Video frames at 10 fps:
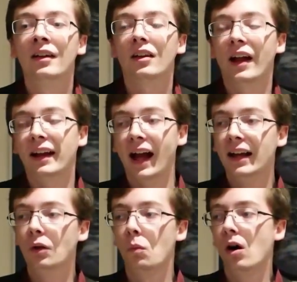Like, I
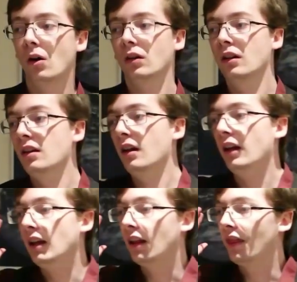can walk
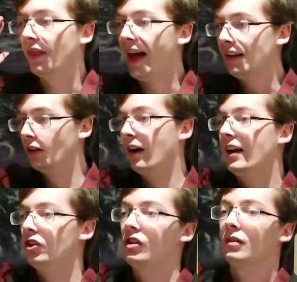in that
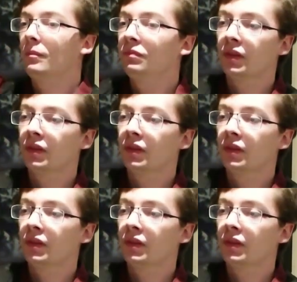direction